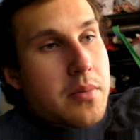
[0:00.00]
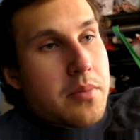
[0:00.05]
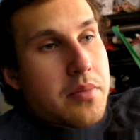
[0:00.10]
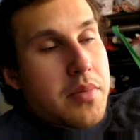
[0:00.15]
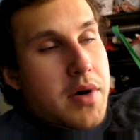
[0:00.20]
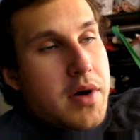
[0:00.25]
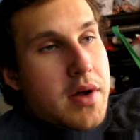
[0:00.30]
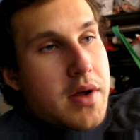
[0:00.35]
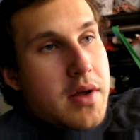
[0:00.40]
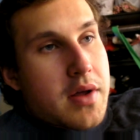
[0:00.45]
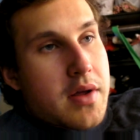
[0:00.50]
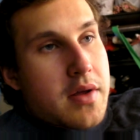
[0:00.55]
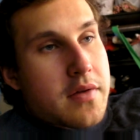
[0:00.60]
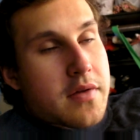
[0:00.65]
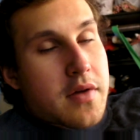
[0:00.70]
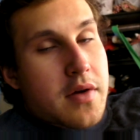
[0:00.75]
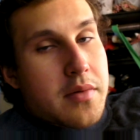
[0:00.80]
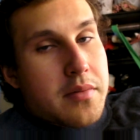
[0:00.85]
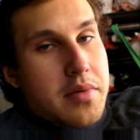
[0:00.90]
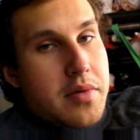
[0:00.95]
but
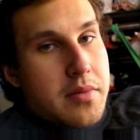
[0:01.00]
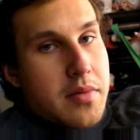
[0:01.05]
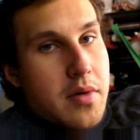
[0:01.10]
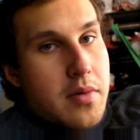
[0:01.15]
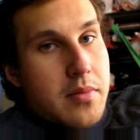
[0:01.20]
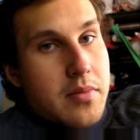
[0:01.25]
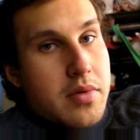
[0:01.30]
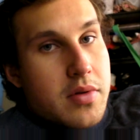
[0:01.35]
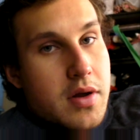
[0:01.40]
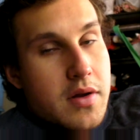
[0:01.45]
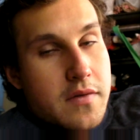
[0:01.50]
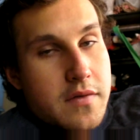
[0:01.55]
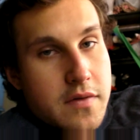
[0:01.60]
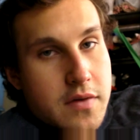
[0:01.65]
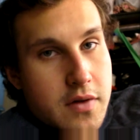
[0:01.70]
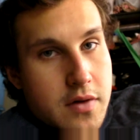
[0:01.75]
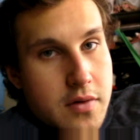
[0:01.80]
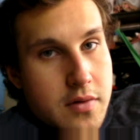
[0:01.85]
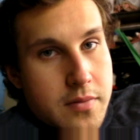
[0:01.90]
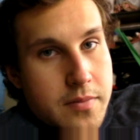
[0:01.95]
it's going to promote blood
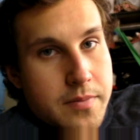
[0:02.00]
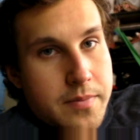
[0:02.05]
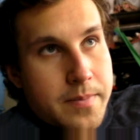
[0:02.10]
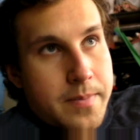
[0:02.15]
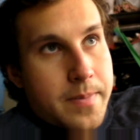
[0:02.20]
flow,